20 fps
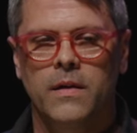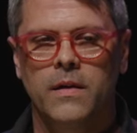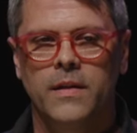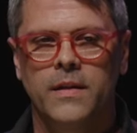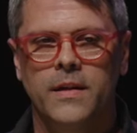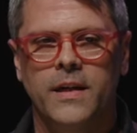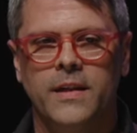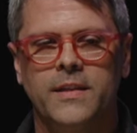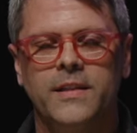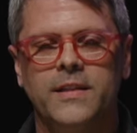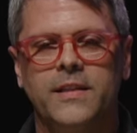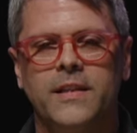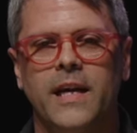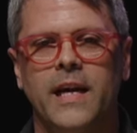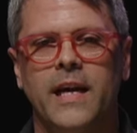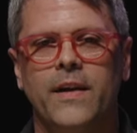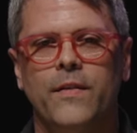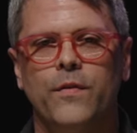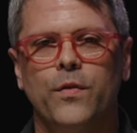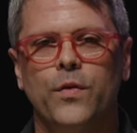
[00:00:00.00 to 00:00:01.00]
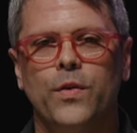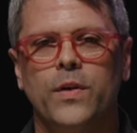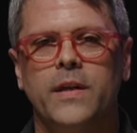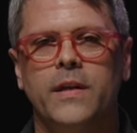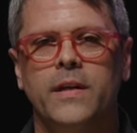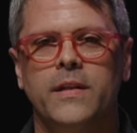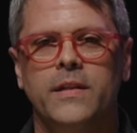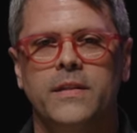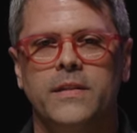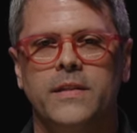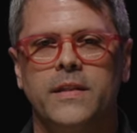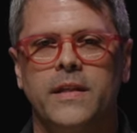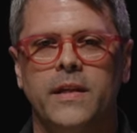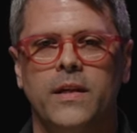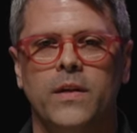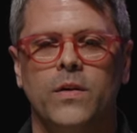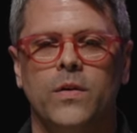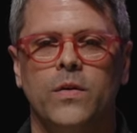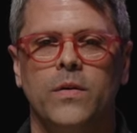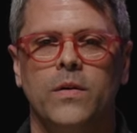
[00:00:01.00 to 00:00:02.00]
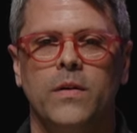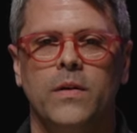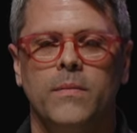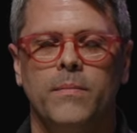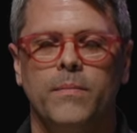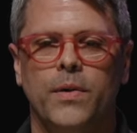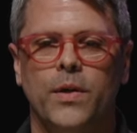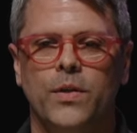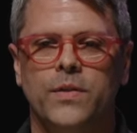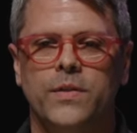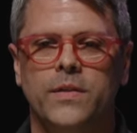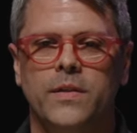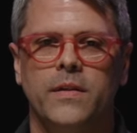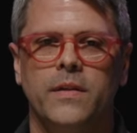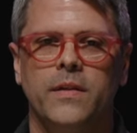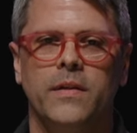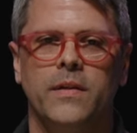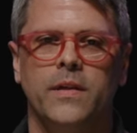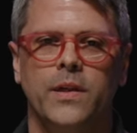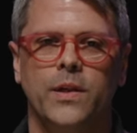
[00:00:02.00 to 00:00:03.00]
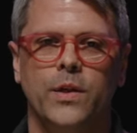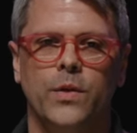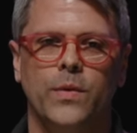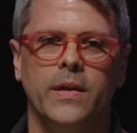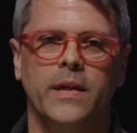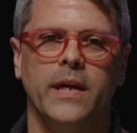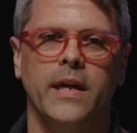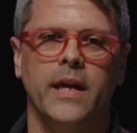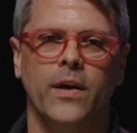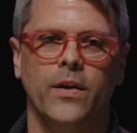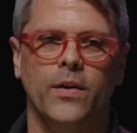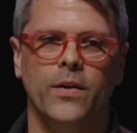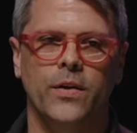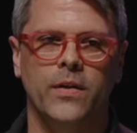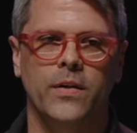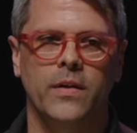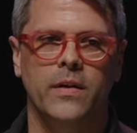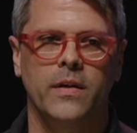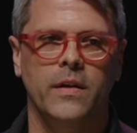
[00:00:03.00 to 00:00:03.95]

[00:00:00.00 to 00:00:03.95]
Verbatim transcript: touches every single person you encounter.